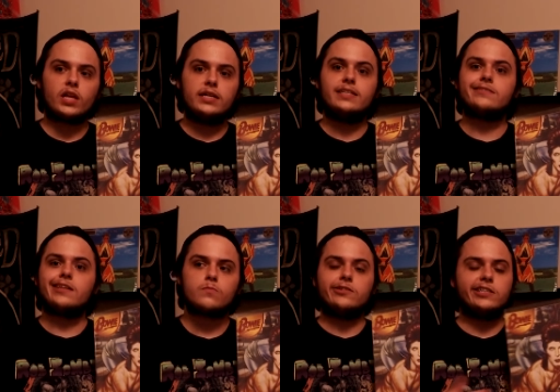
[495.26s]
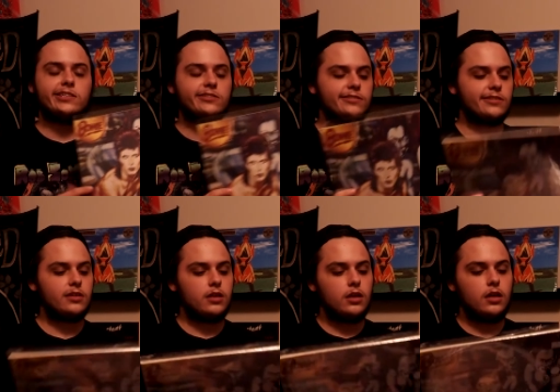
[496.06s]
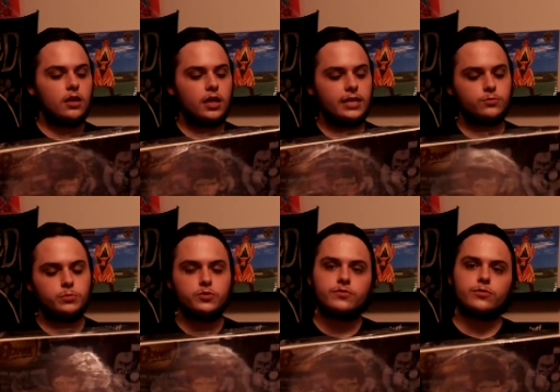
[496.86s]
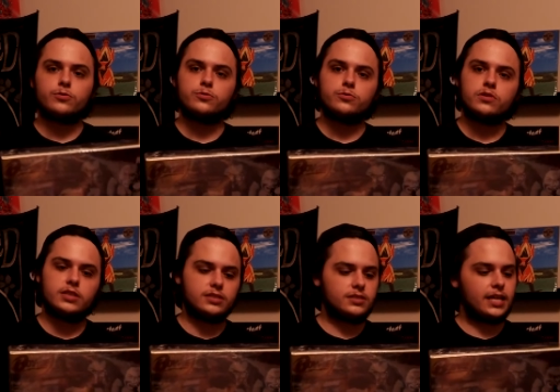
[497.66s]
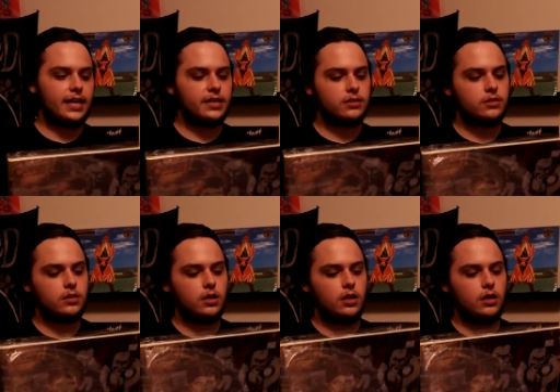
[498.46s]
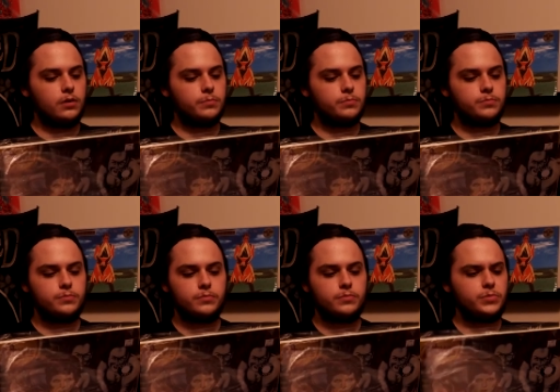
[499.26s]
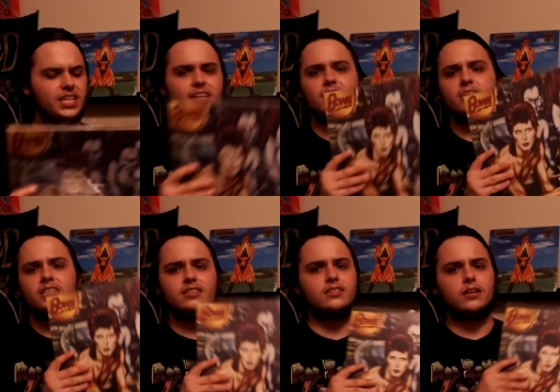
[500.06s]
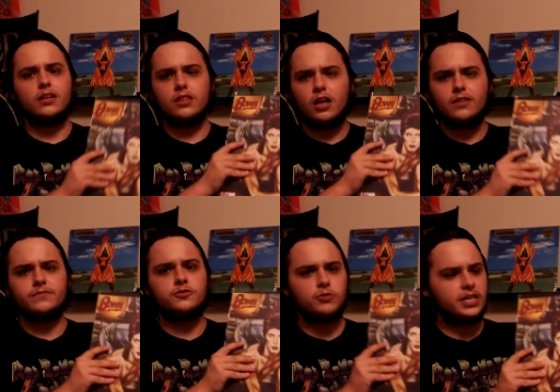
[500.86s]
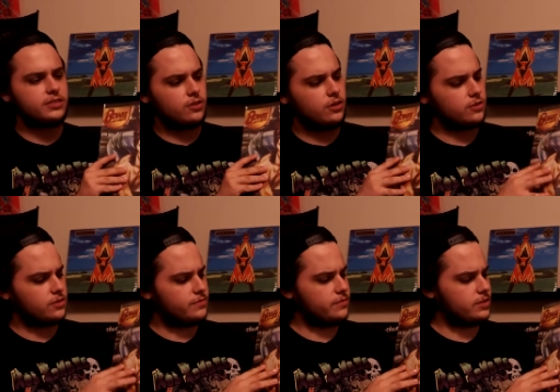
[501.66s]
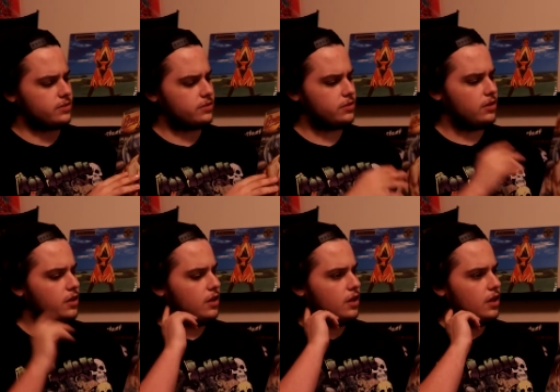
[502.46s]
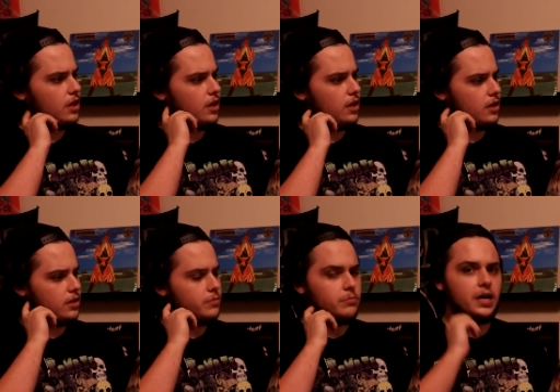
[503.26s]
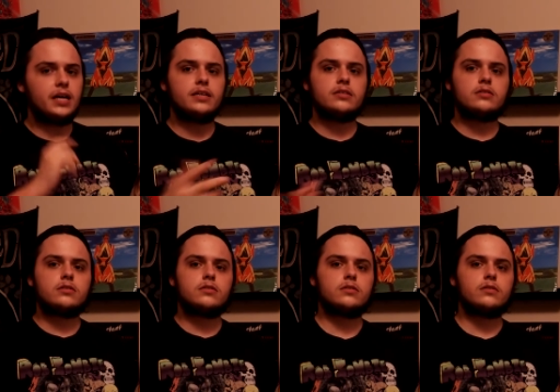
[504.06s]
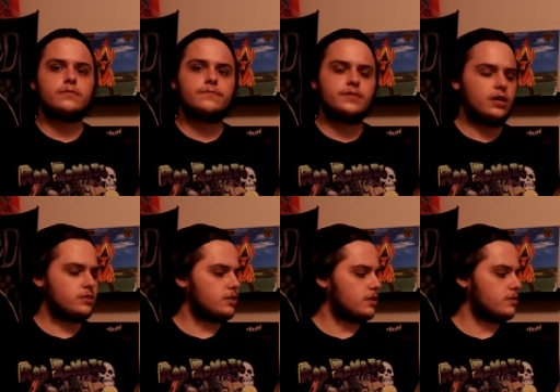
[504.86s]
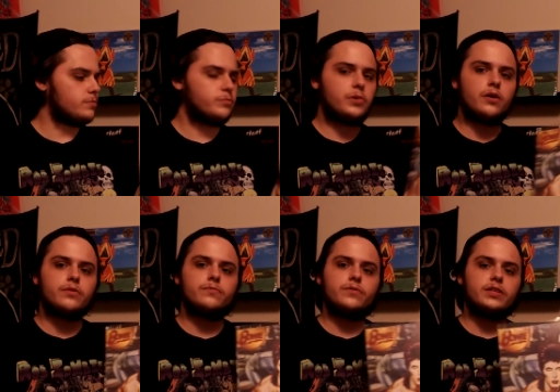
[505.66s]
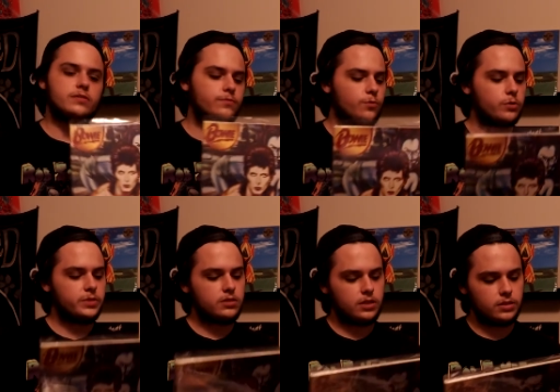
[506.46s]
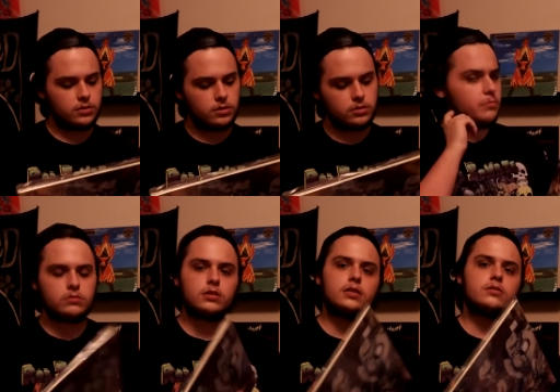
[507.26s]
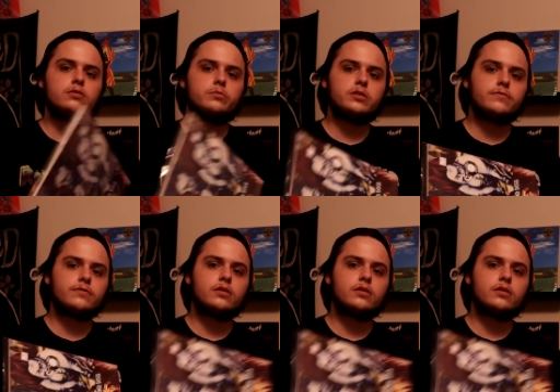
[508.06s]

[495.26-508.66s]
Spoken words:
in his later years as we move through this stack. But yeah, again, a lot of great songs off of this. My fiance bought this for me, and so it has a little bit of